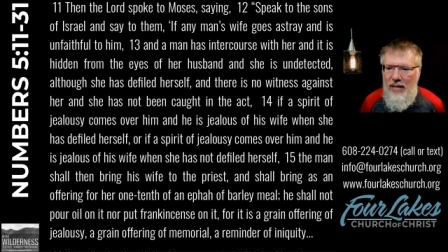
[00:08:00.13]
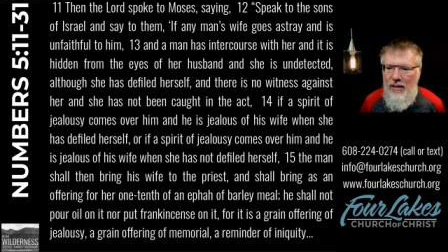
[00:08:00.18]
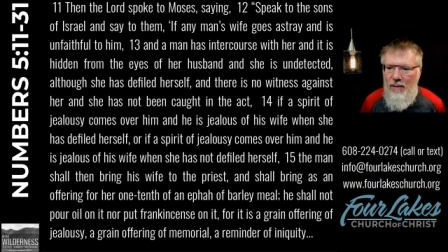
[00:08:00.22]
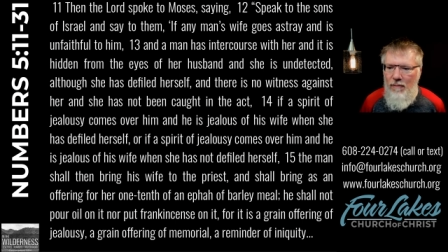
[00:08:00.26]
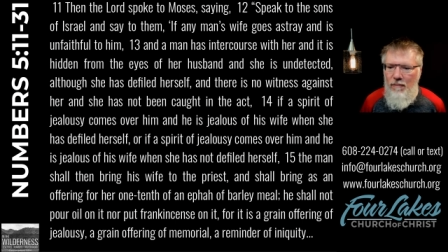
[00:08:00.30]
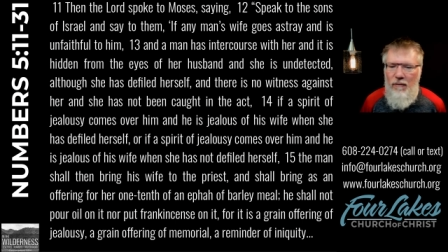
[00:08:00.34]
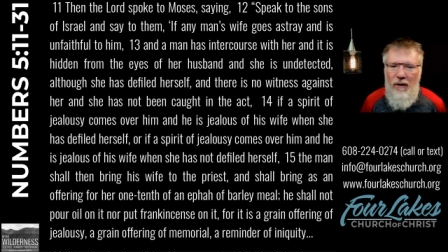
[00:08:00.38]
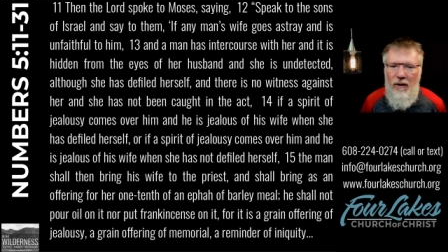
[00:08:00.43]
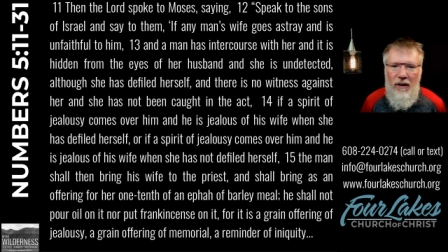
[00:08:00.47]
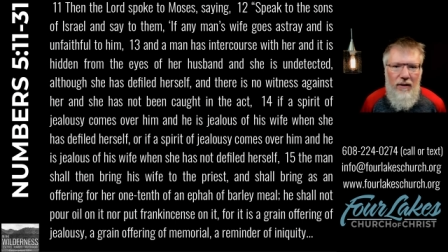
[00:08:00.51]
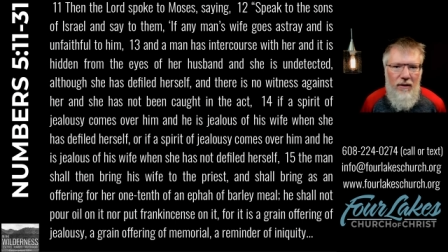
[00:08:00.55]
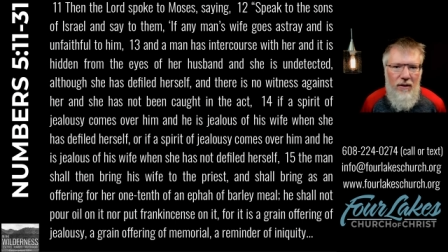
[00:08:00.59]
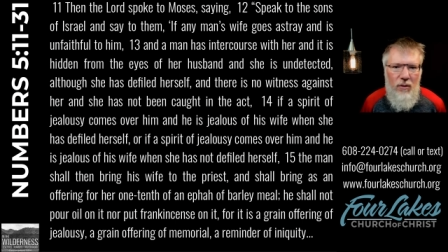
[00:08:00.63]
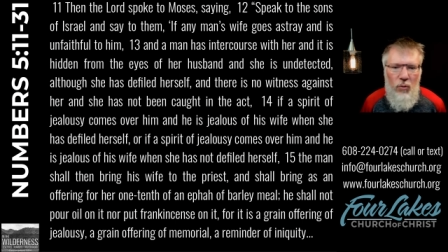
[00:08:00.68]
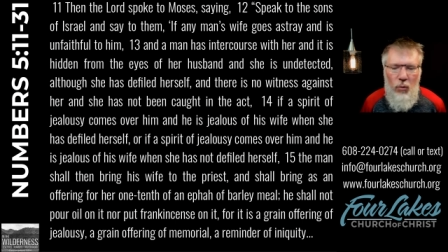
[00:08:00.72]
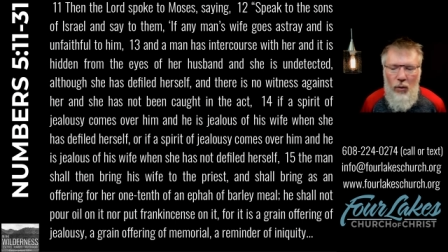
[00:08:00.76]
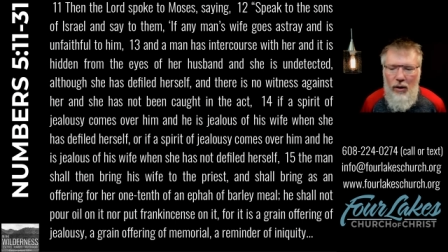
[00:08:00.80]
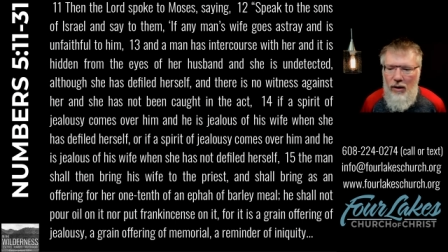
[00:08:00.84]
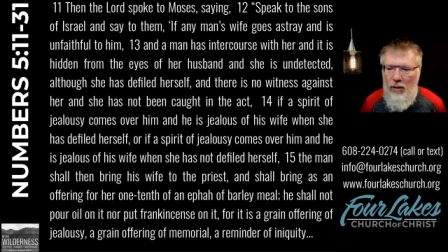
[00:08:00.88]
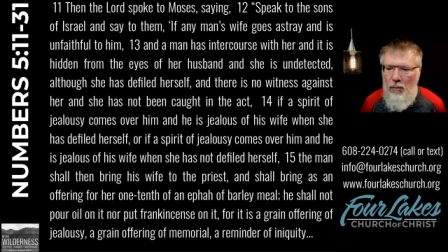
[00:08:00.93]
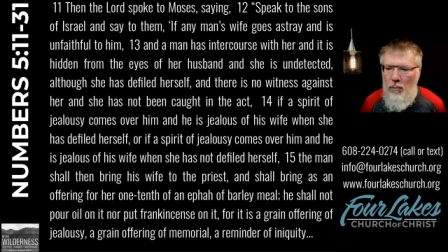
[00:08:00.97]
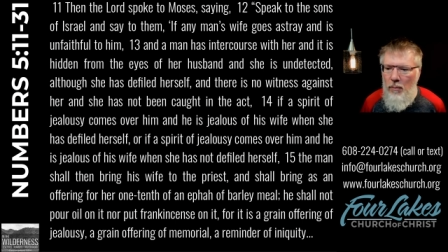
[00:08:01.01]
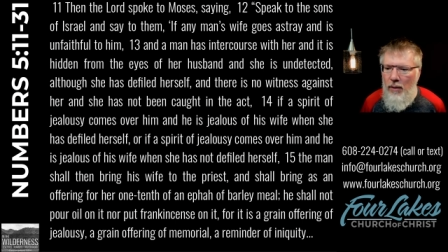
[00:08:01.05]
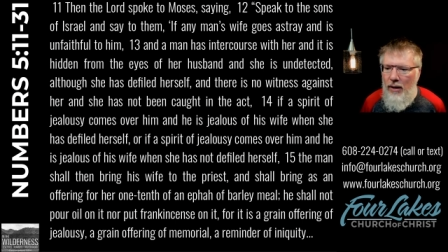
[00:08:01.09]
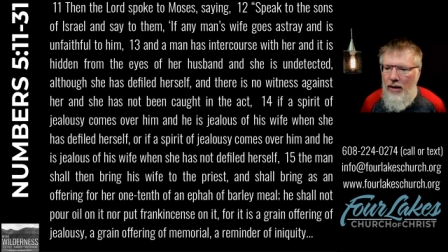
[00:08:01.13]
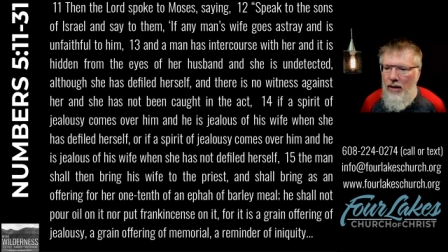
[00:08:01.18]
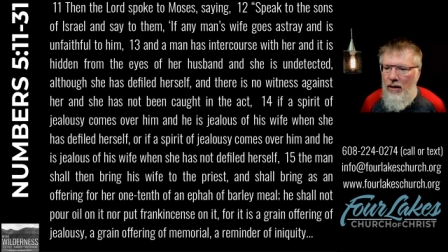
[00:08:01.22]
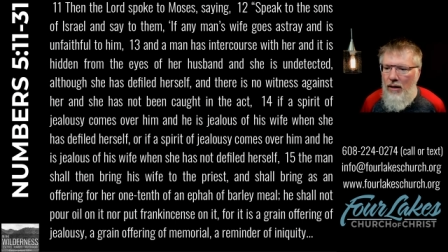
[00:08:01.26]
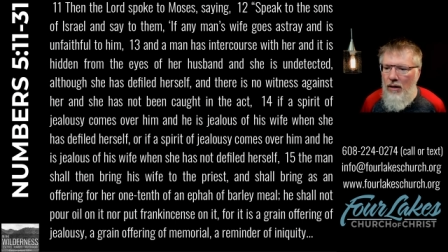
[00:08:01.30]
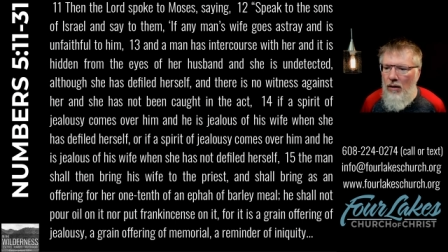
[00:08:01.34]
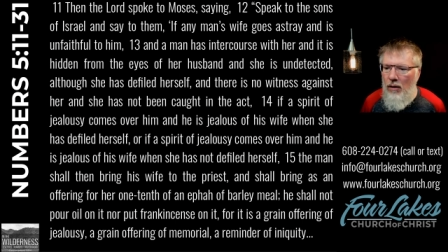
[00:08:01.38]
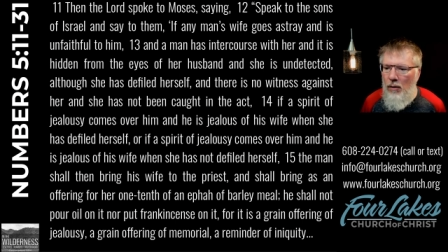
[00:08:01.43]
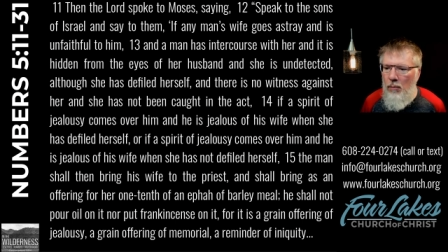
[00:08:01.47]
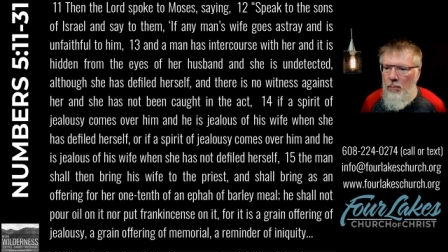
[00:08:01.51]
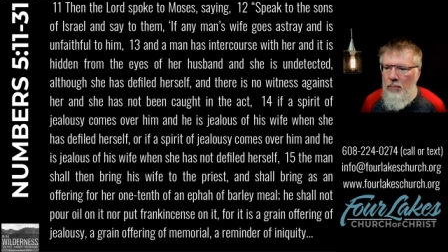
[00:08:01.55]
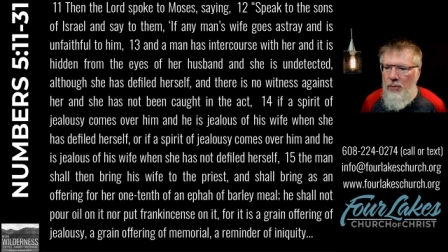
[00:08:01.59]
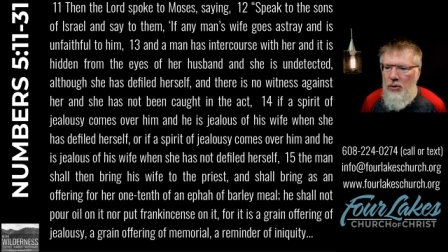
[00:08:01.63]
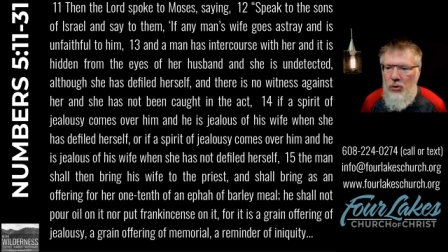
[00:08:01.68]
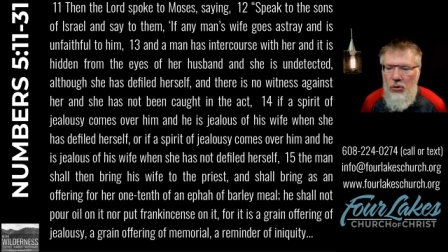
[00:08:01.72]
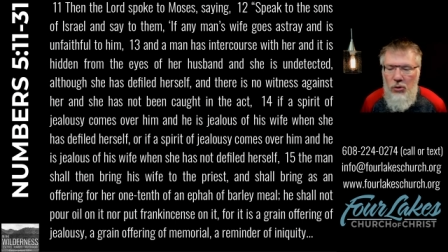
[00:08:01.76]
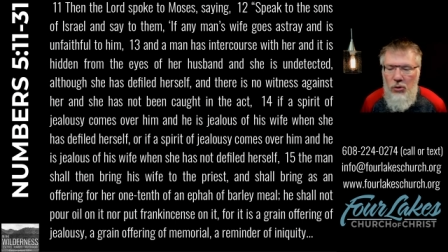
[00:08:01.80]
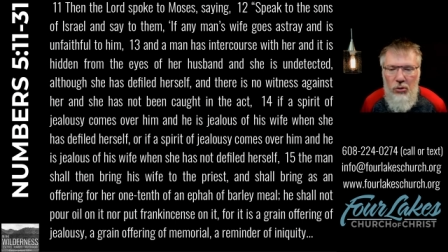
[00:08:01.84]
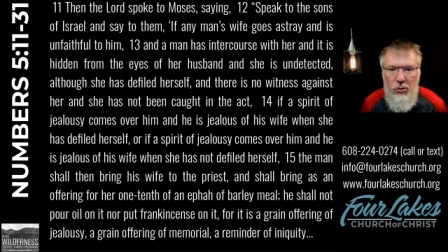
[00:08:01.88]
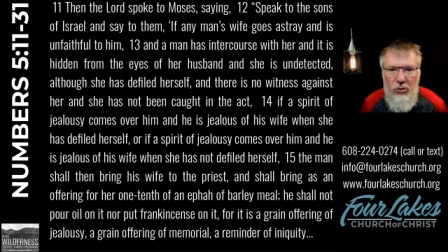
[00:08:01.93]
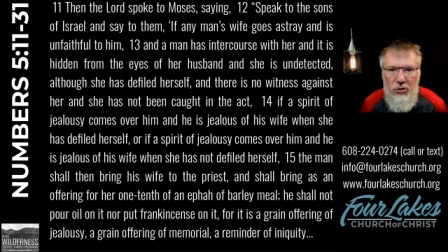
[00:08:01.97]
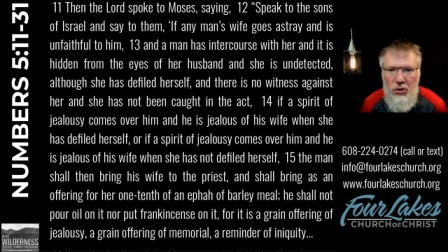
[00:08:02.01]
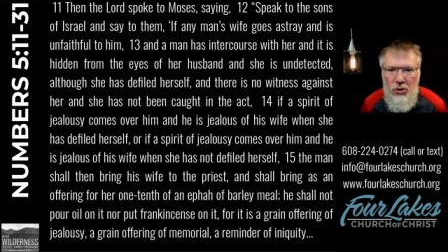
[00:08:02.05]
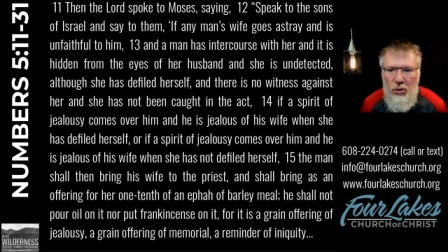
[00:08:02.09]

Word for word: very well may abuse